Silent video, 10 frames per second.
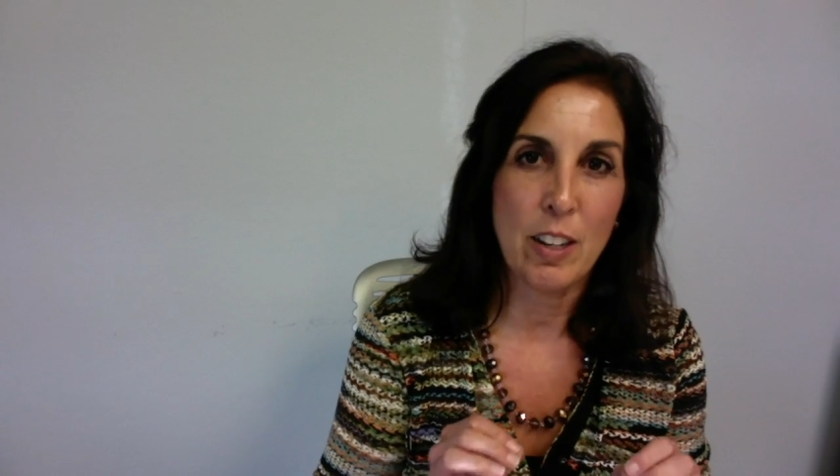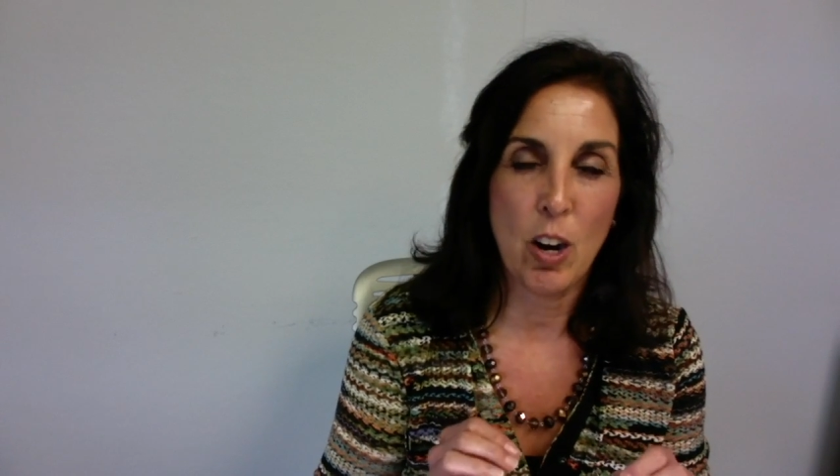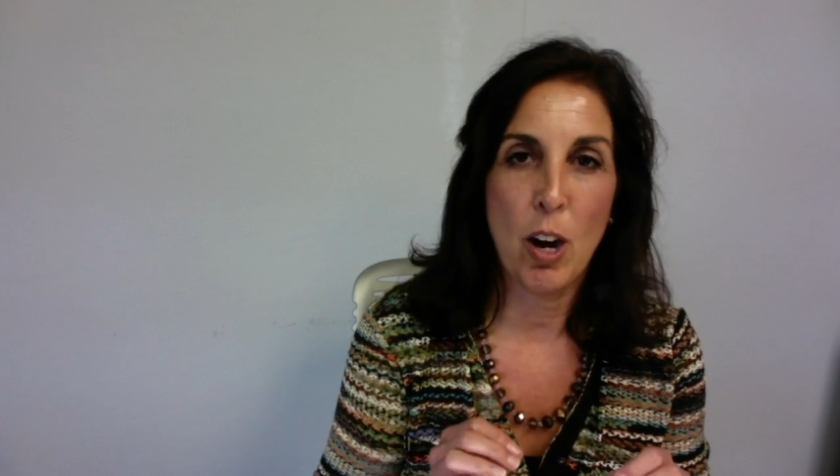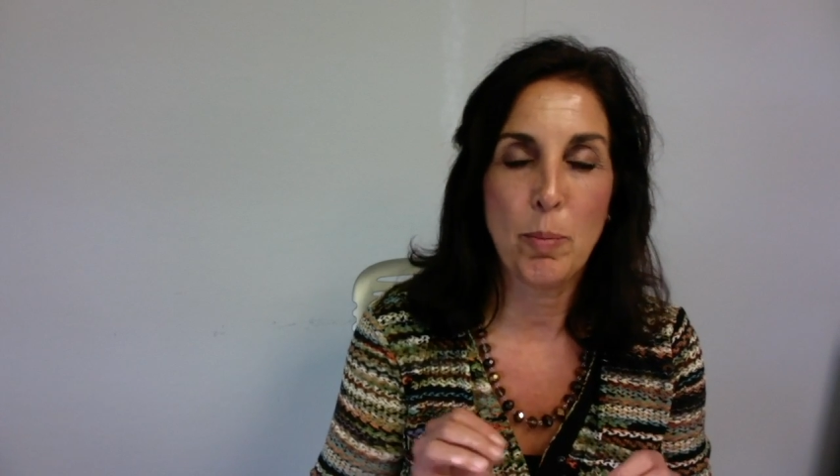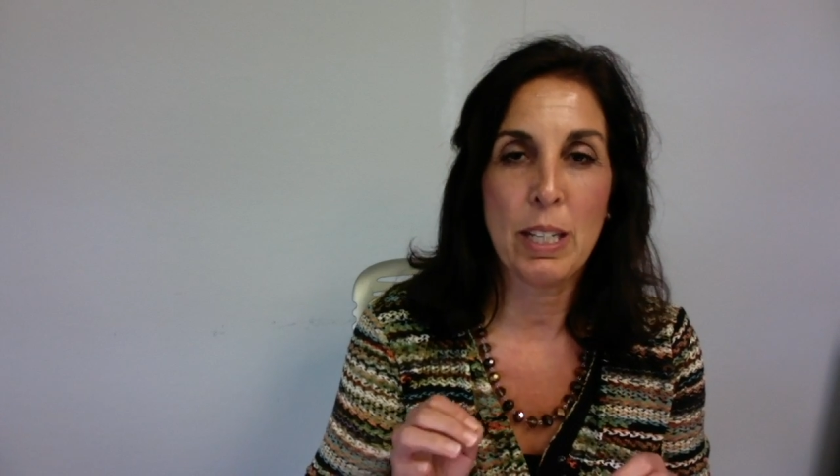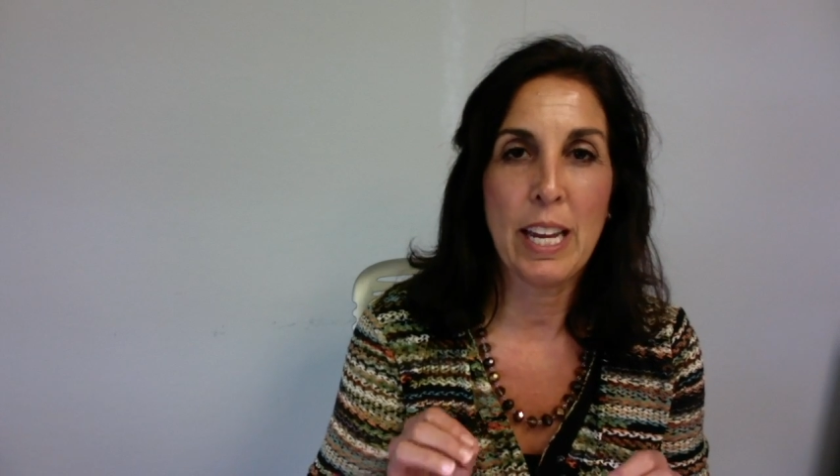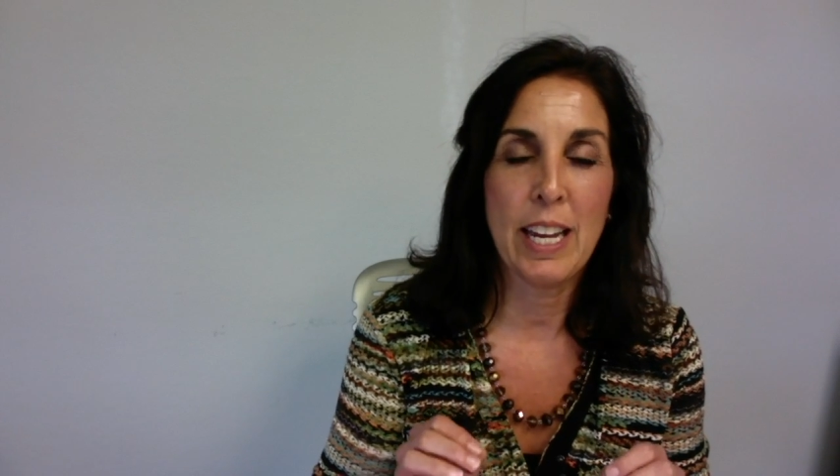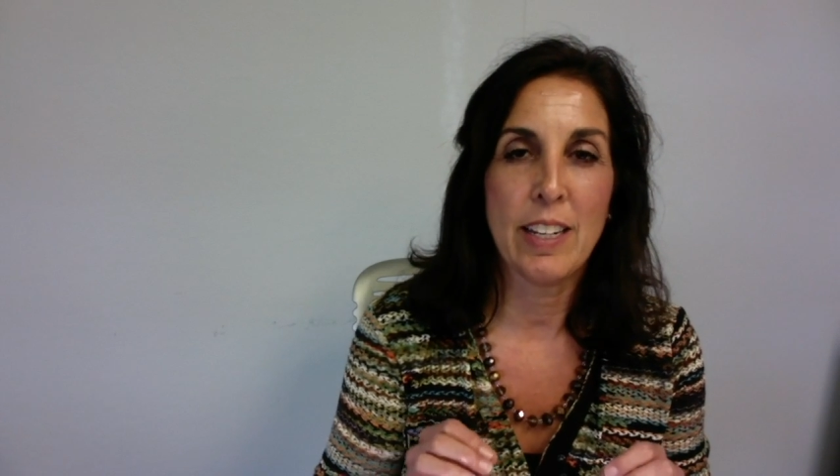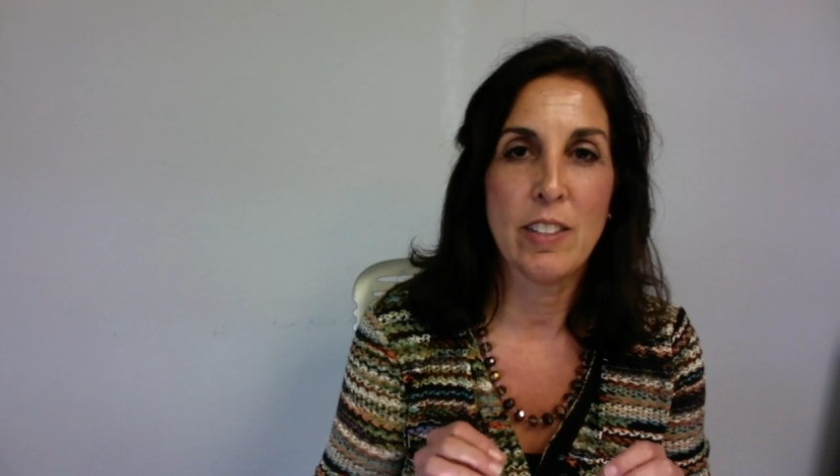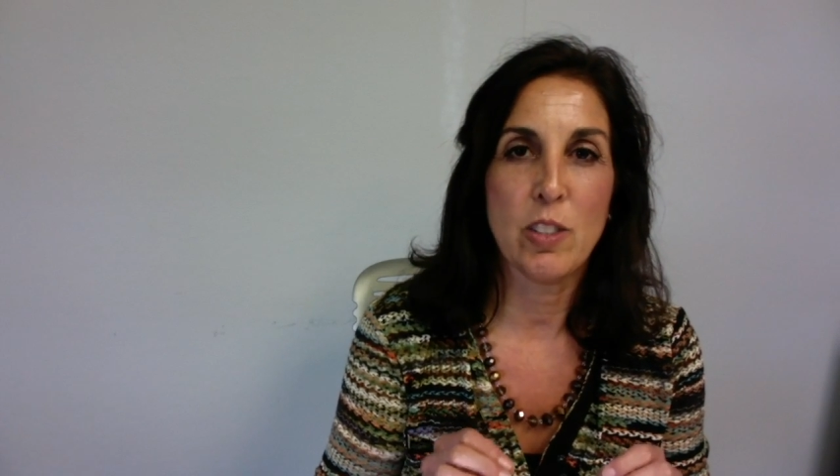of
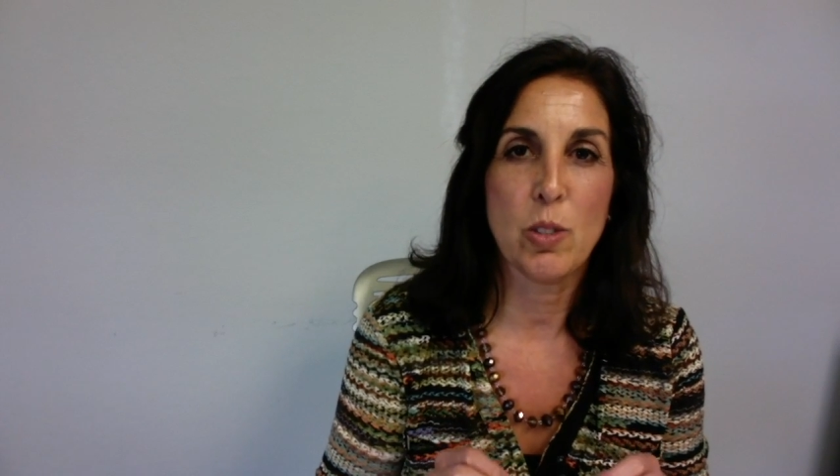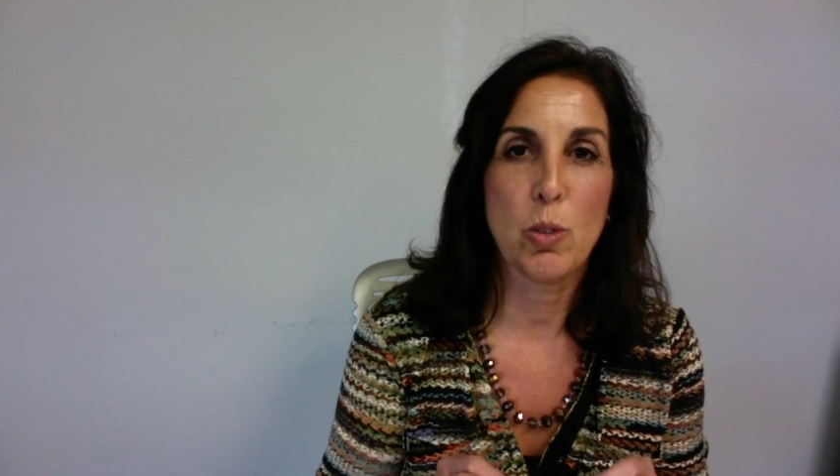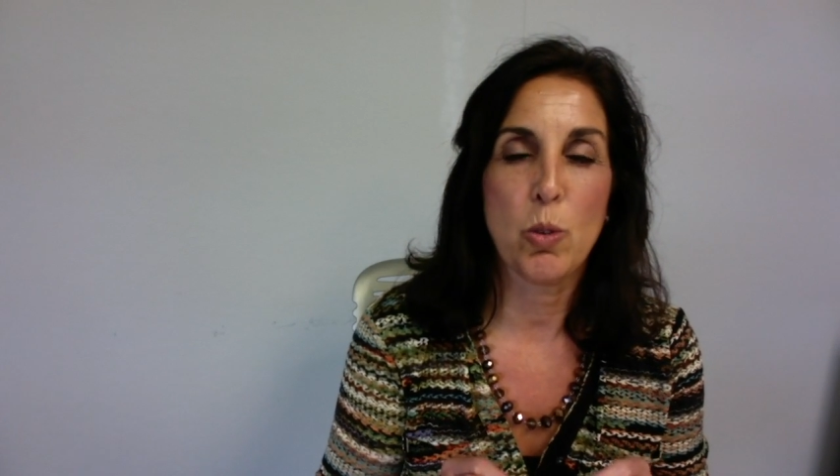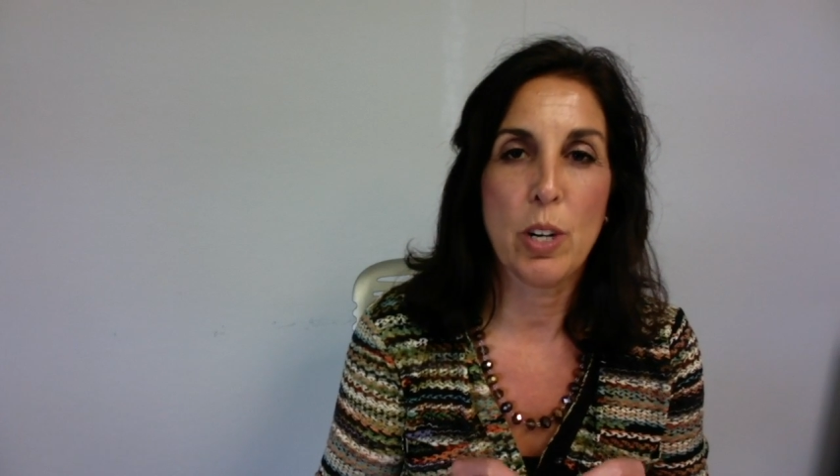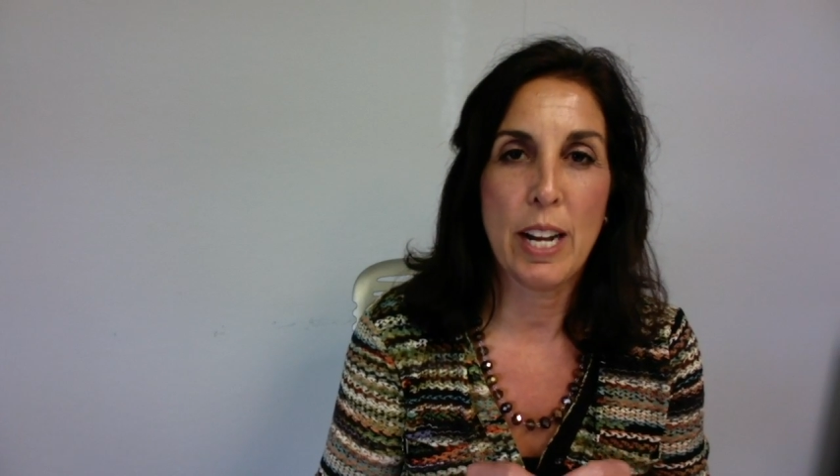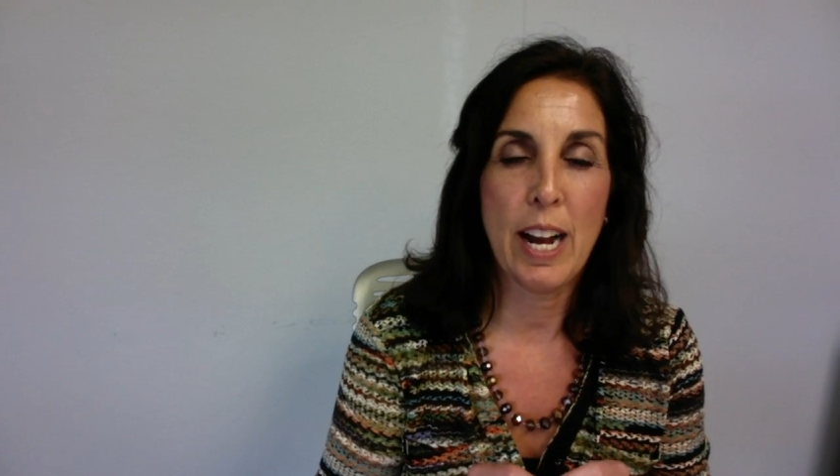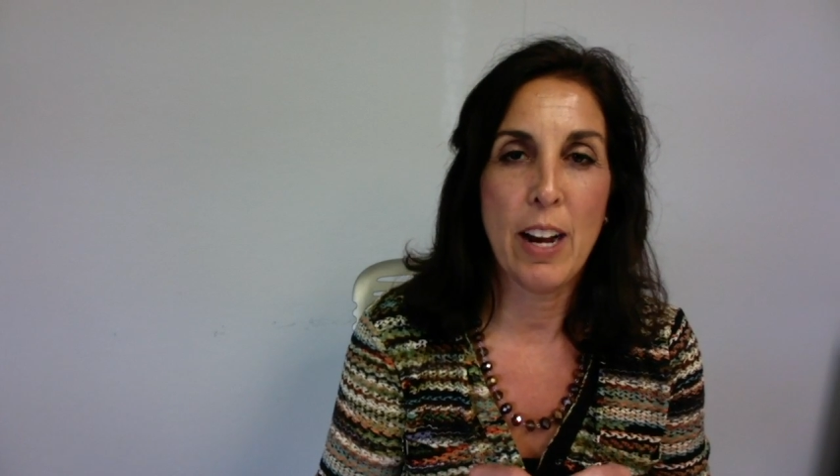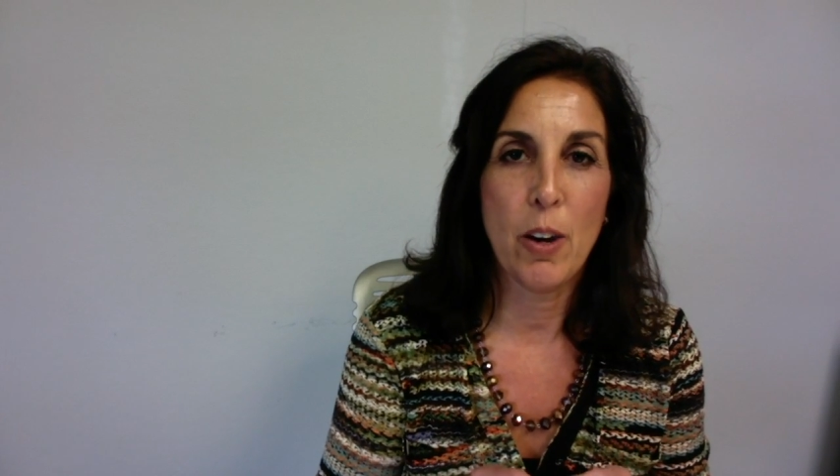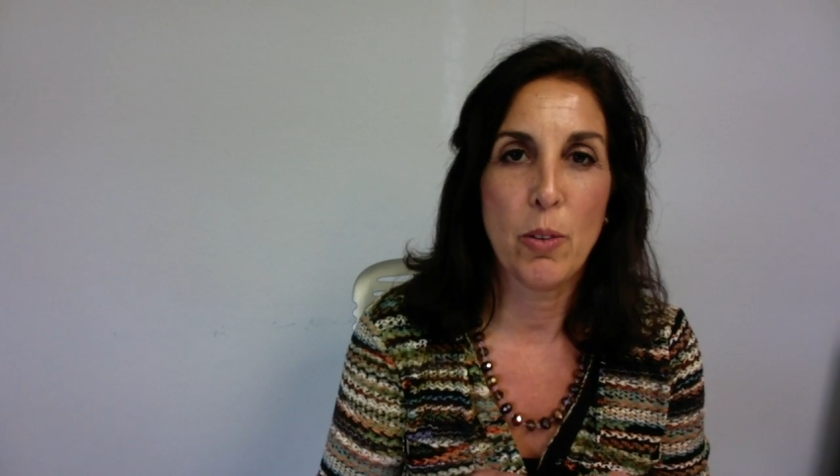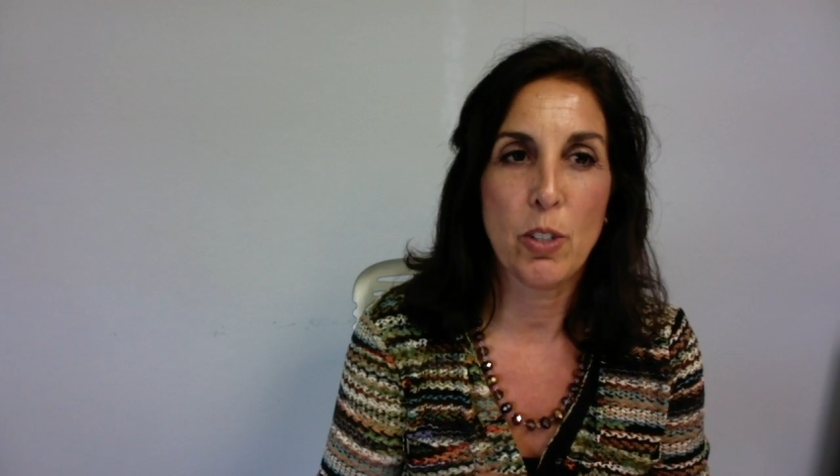complicated to sort
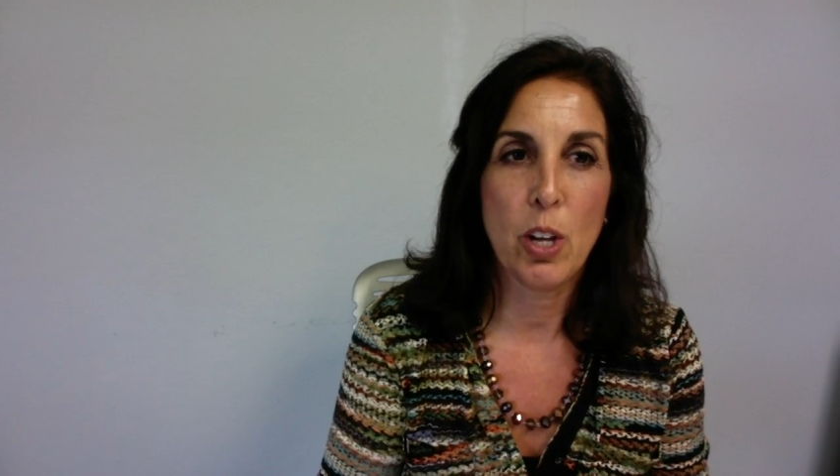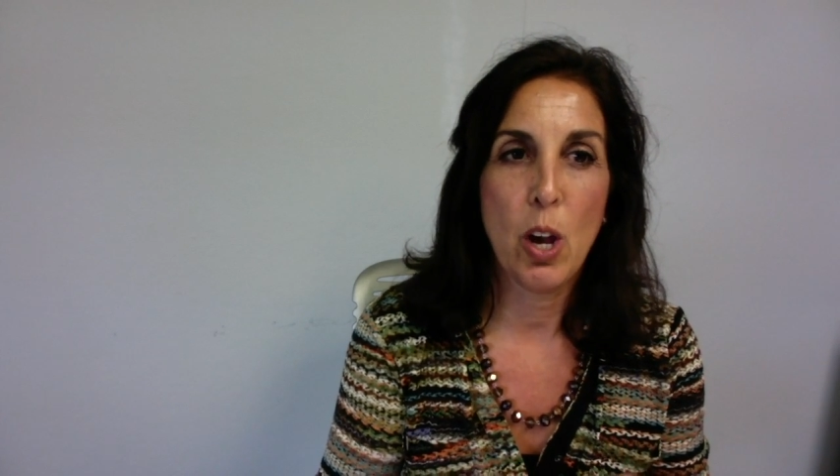out